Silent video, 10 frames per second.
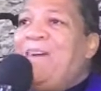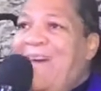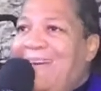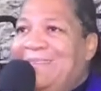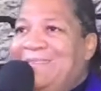
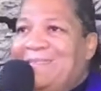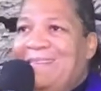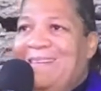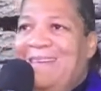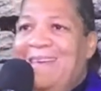
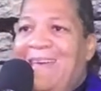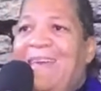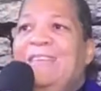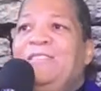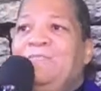pastor
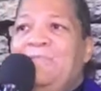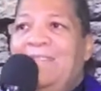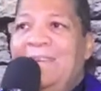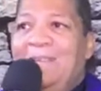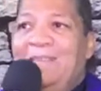is
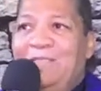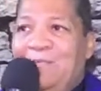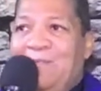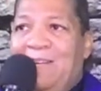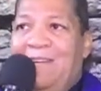willing
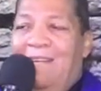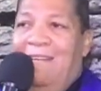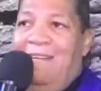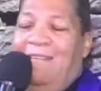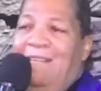to
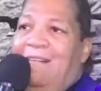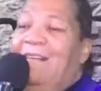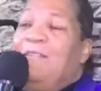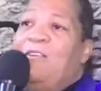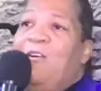
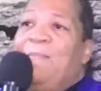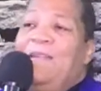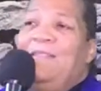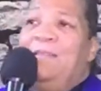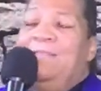
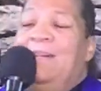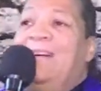open up and